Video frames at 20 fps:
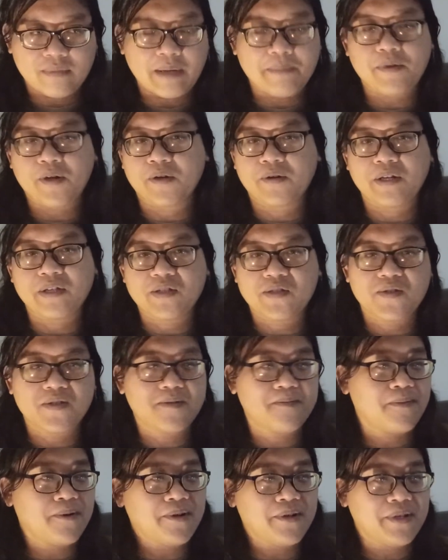I'm not going to
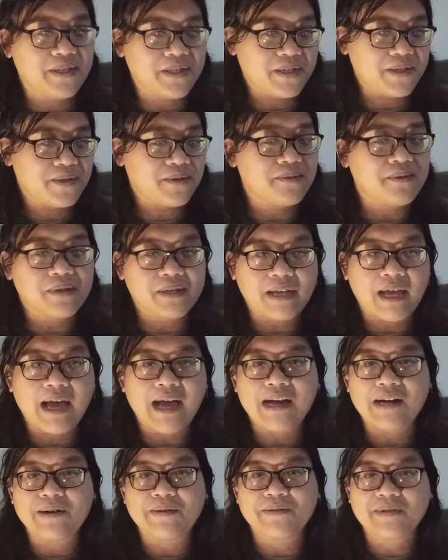spoil you on
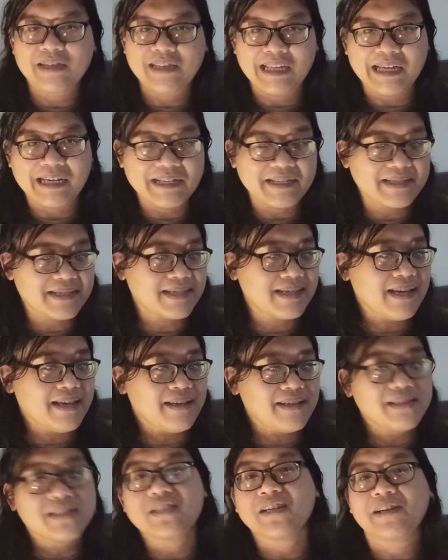how things
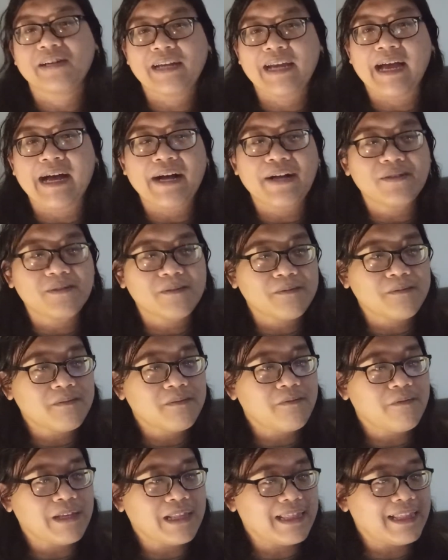turn out
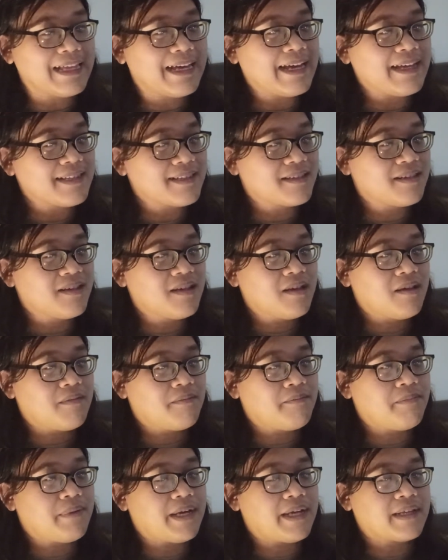with that,
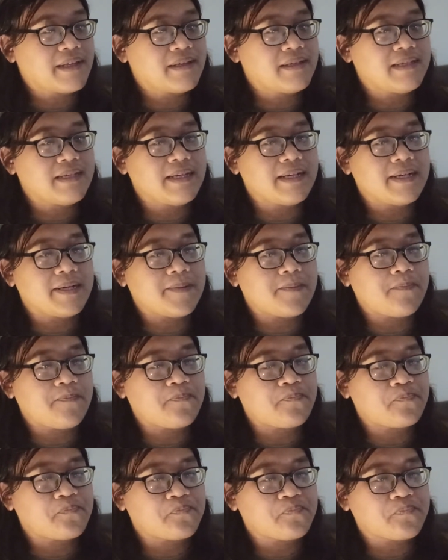but um,